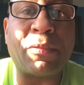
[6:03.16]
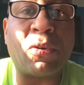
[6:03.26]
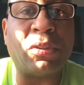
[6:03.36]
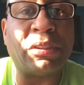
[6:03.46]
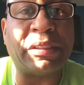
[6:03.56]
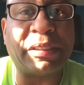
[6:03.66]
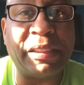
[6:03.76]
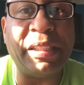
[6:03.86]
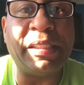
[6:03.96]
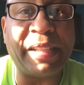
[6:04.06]
going to
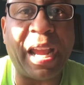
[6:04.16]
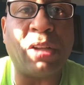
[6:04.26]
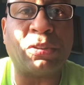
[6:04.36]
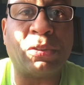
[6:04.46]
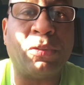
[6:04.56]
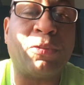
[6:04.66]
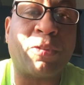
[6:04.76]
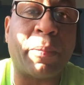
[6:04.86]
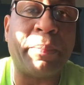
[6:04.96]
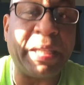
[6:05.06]
seek counsel
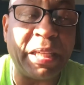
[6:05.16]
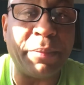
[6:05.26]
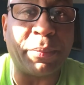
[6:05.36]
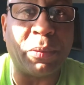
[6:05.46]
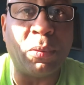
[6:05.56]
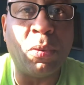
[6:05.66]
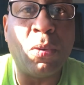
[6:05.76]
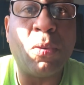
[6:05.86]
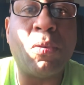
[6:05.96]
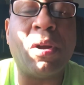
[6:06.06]
from people
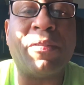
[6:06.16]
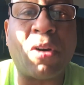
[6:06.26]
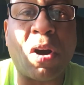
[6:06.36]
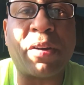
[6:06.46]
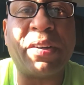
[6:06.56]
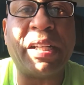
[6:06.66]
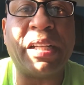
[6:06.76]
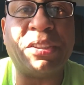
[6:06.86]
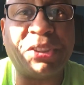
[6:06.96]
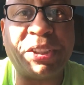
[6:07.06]
who have already
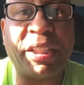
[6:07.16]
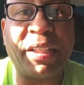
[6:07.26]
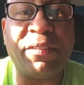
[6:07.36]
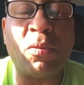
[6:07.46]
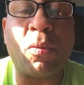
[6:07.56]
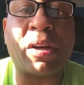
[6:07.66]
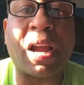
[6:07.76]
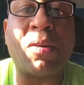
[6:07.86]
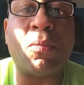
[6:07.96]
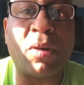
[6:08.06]
achieved what
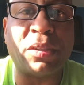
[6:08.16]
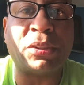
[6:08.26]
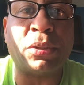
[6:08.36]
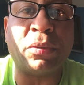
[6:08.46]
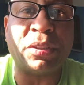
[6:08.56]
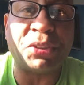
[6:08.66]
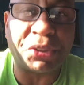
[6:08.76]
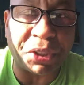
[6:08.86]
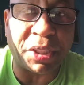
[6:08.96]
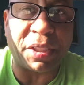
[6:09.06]
I want to
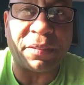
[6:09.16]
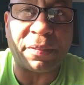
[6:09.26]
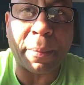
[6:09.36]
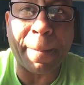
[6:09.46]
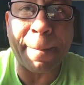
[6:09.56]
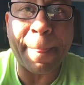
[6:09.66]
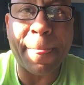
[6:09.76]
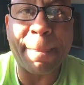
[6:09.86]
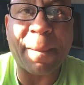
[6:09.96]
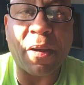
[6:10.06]
achieve.
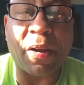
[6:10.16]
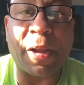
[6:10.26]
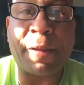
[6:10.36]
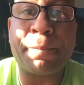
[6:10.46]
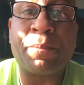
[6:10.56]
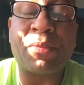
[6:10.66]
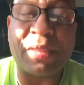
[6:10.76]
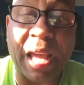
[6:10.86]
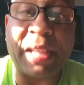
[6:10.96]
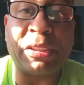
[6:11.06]
All right?
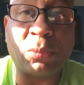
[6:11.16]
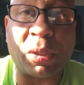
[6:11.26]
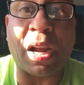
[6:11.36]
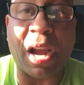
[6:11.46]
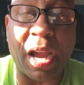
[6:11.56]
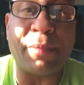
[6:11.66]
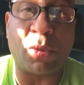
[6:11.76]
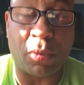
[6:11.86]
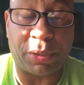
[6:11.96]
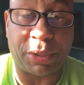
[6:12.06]
That is what I'm
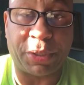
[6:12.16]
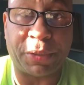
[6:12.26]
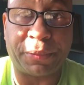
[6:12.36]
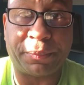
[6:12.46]
going to do.